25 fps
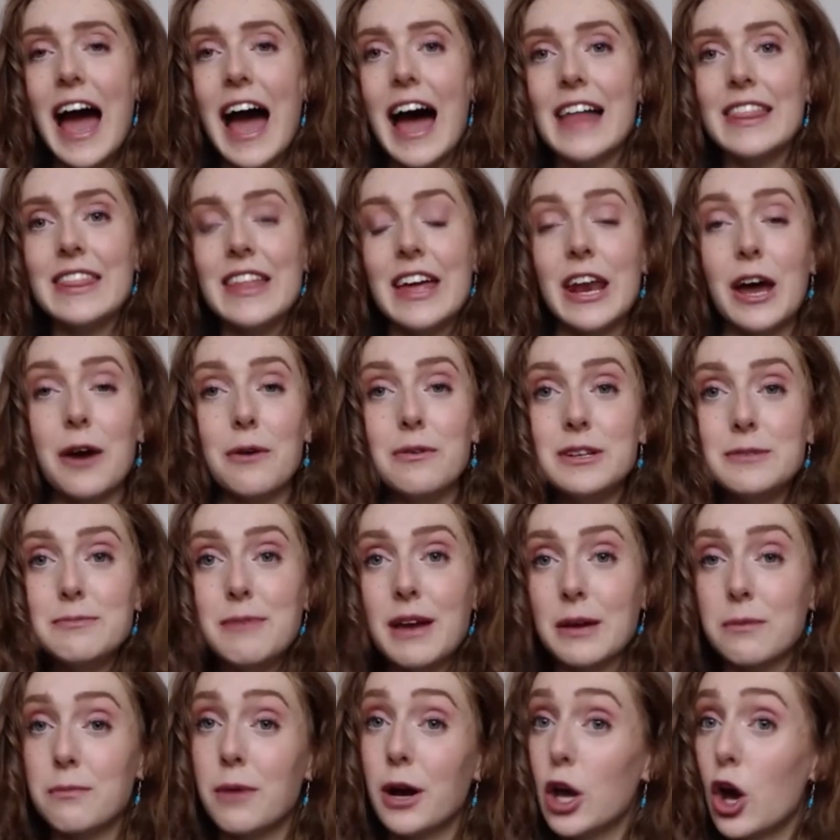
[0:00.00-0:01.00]
and then I would
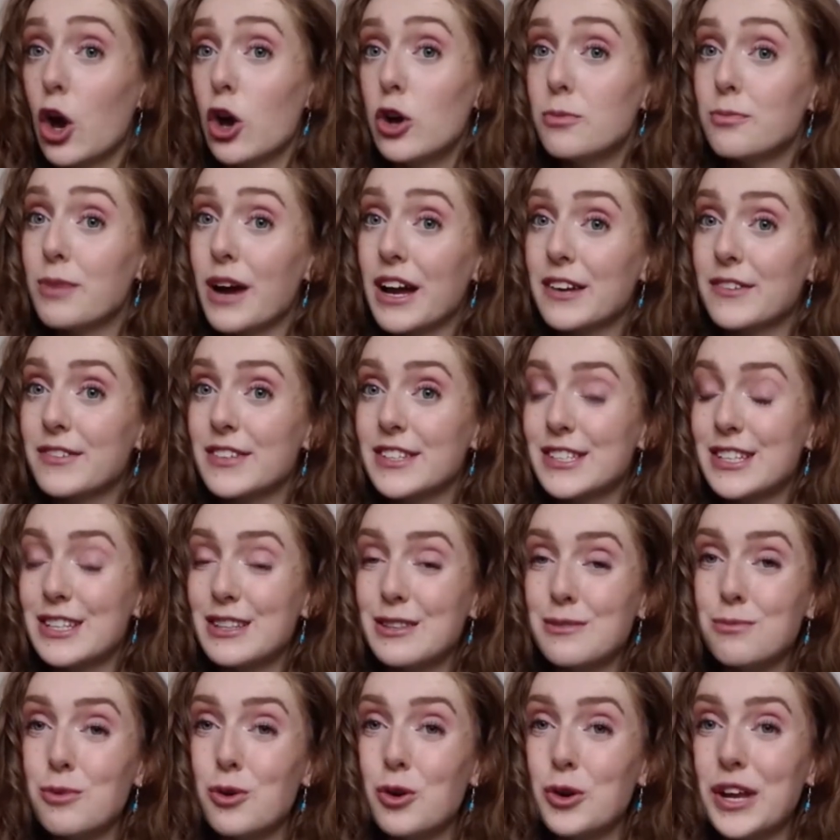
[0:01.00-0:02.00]
make my own breakfast in
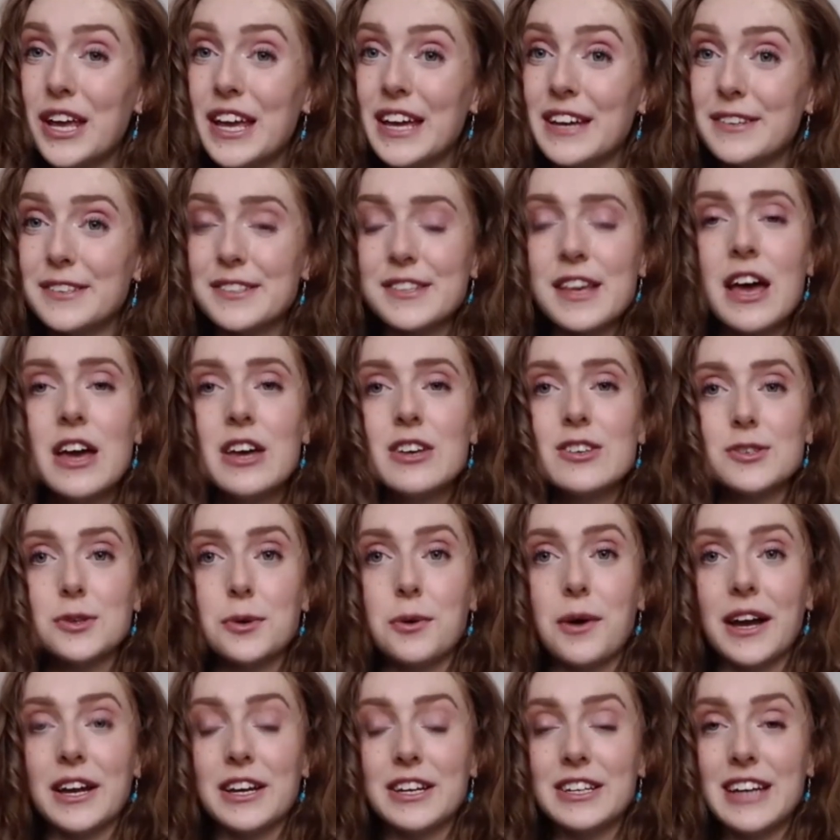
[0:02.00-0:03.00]
the mornings
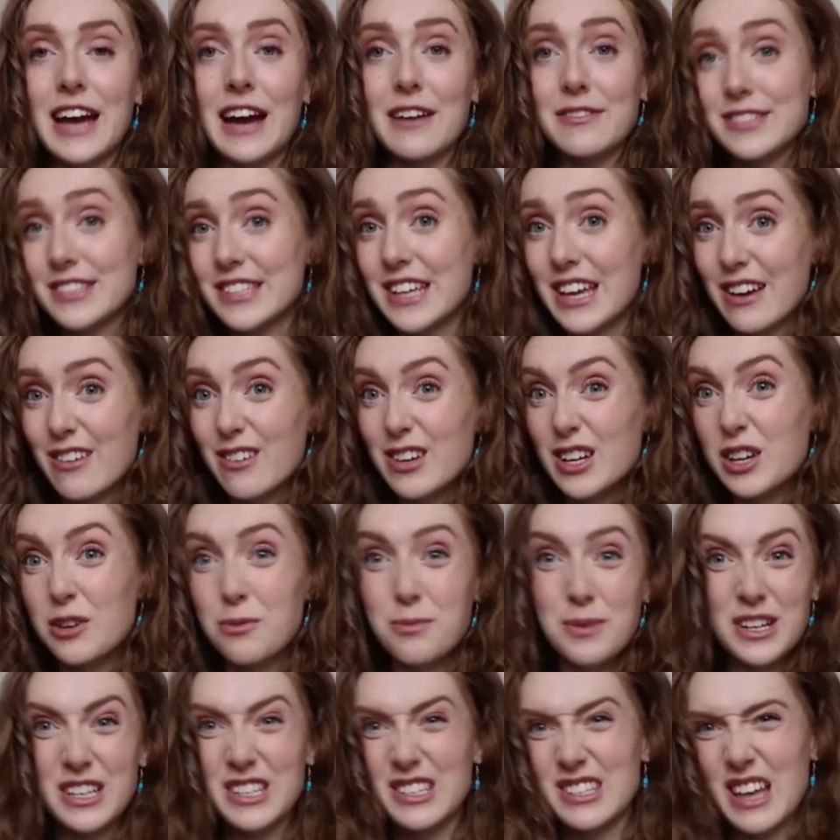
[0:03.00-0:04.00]
so I could have cereal
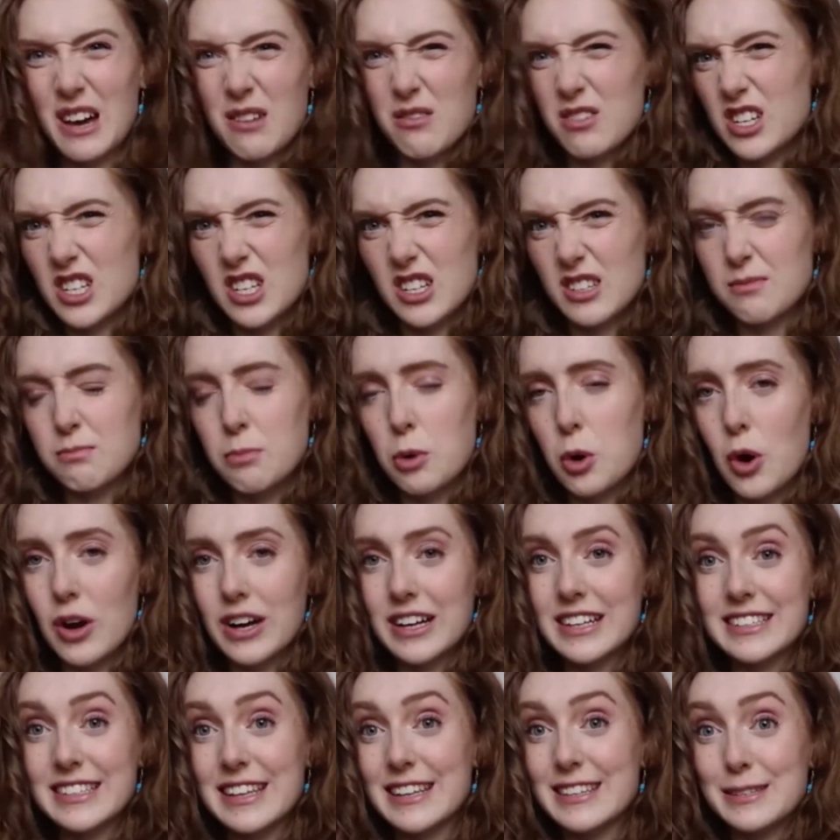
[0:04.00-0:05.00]
because that was just more
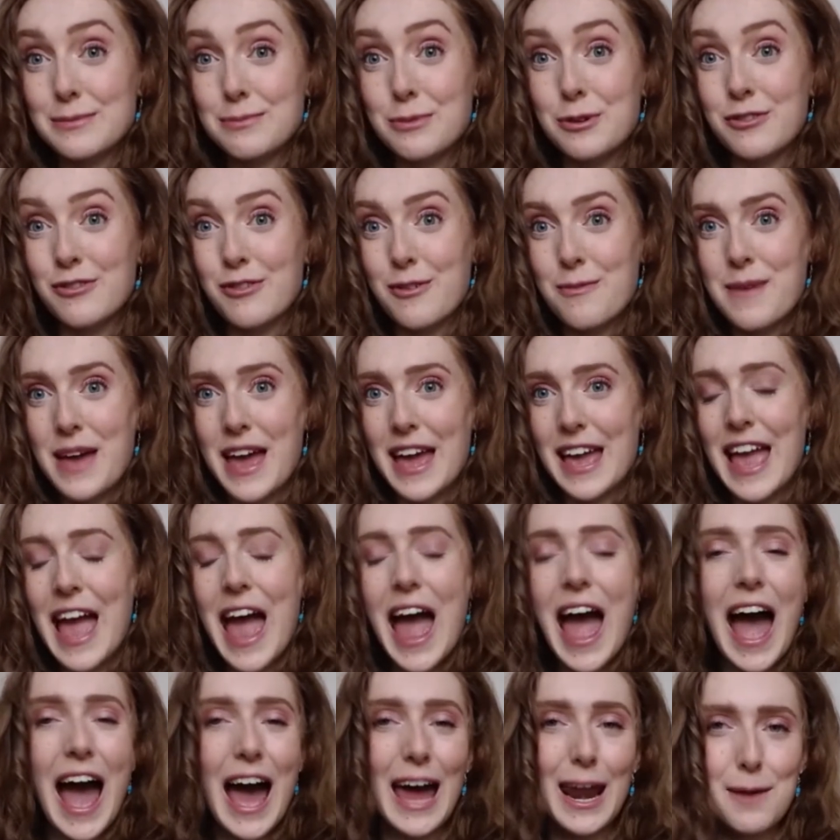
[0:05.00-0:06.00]
accessible for me,
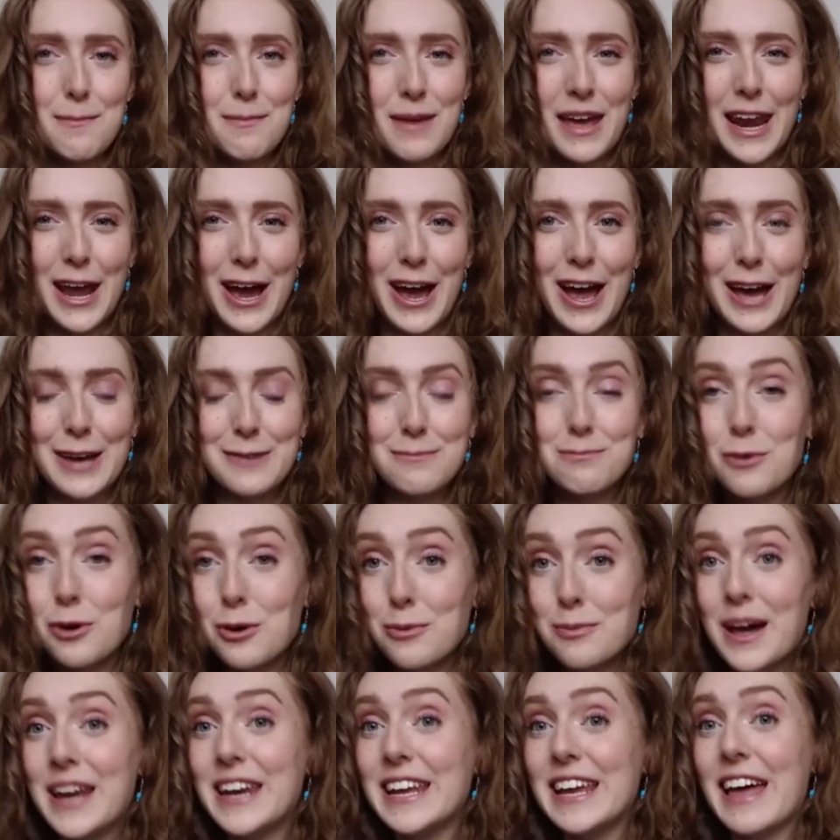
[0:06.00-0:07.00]
and it meant I had more
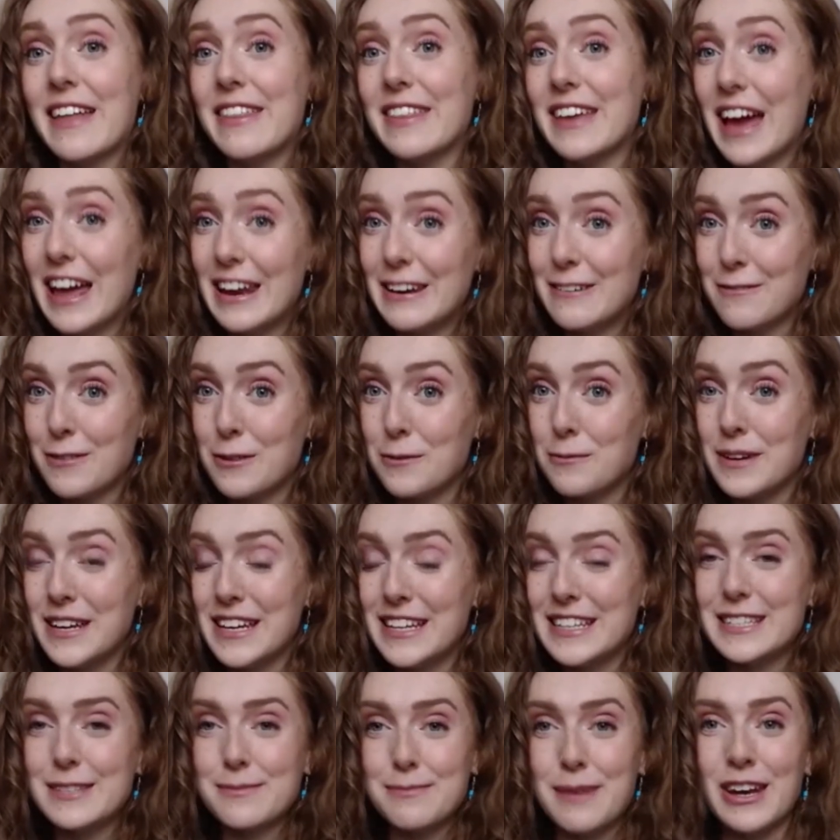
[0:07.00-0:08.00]
money at the end of the
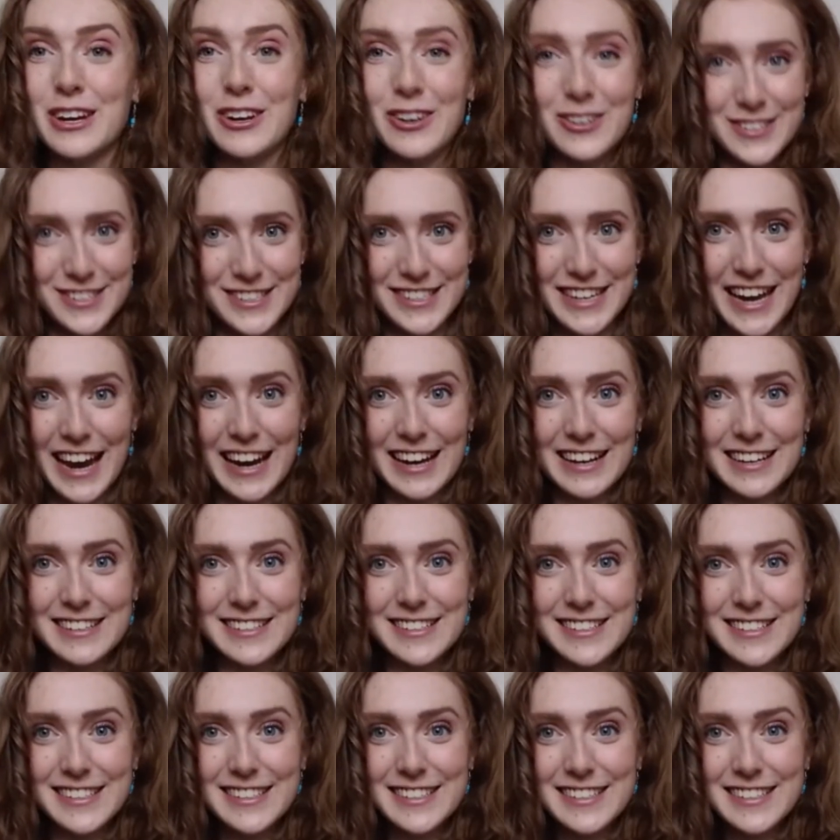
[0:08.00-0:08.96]
week to spend on snacks.